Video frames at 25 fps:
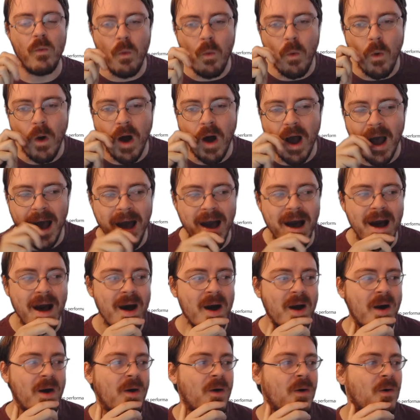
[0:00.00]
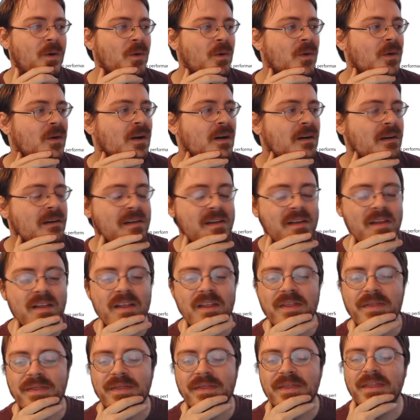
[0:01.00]
wow,
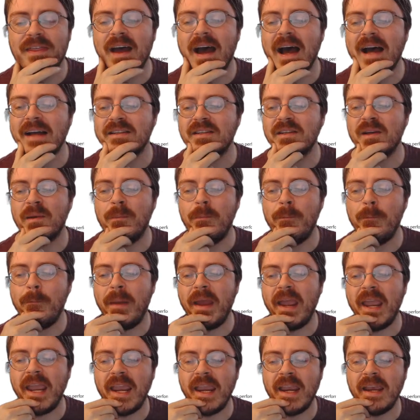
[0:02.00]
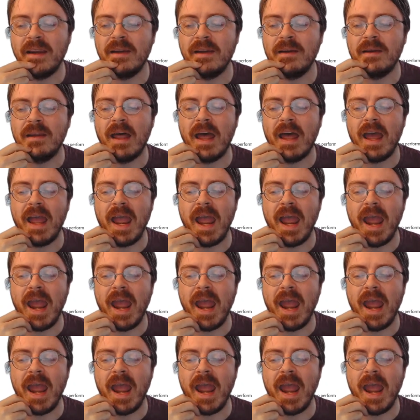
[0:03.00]
that's a pain in the